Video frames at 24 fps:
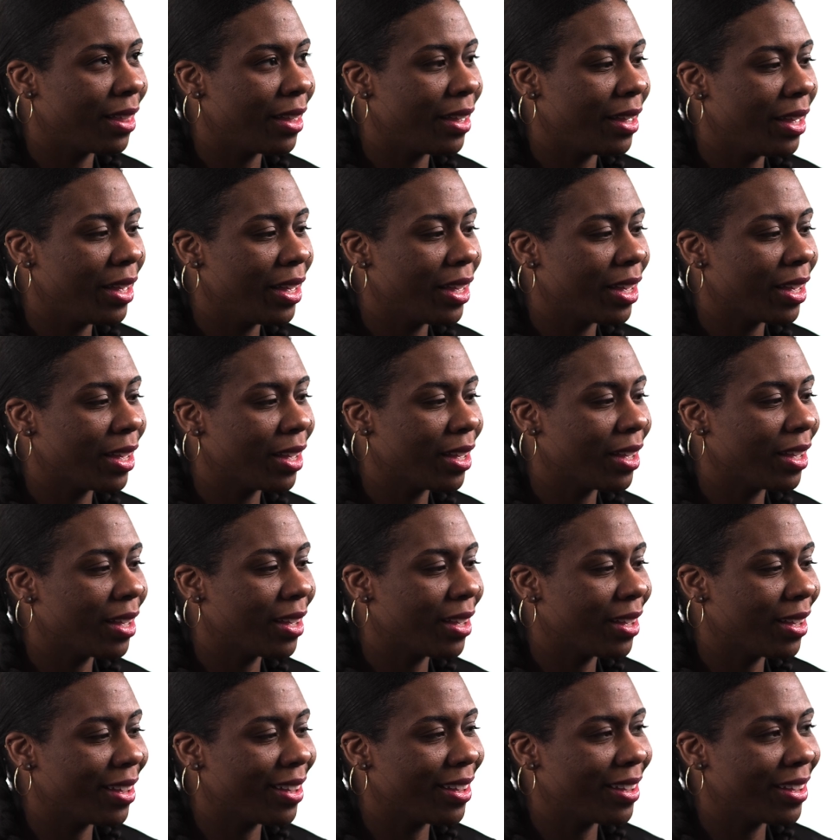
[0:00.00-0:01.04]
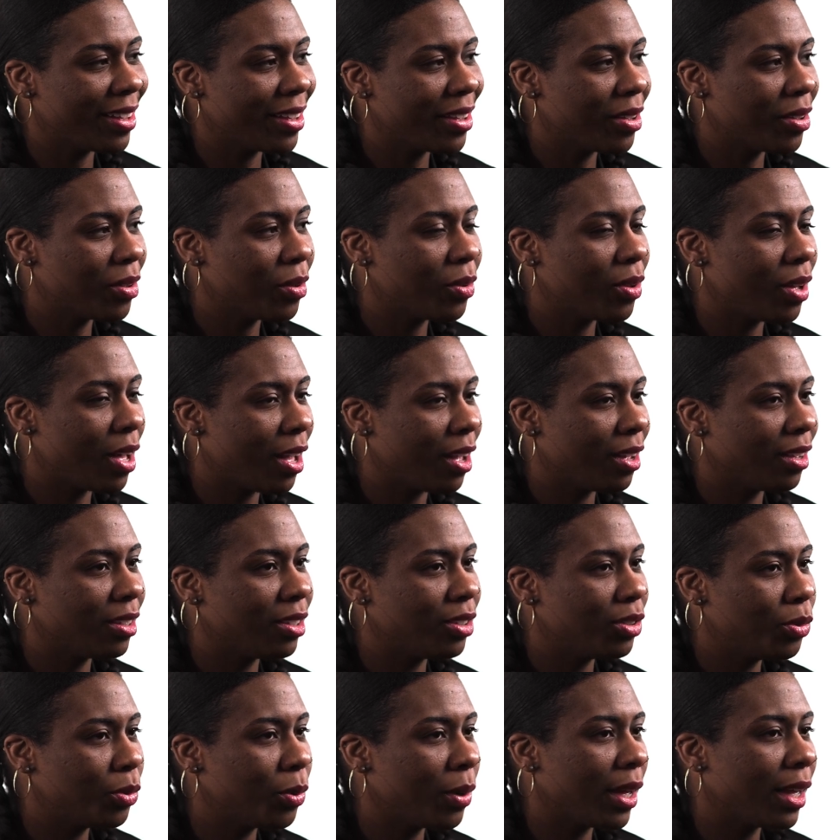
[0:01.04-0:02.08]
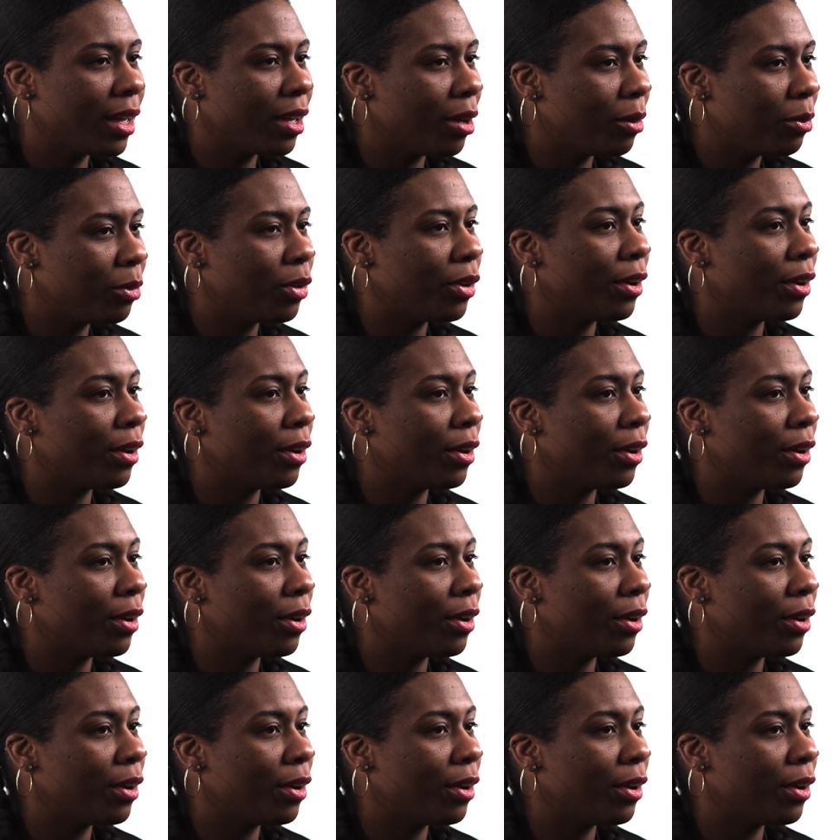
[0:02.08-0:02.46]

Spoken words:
Like, you wake up,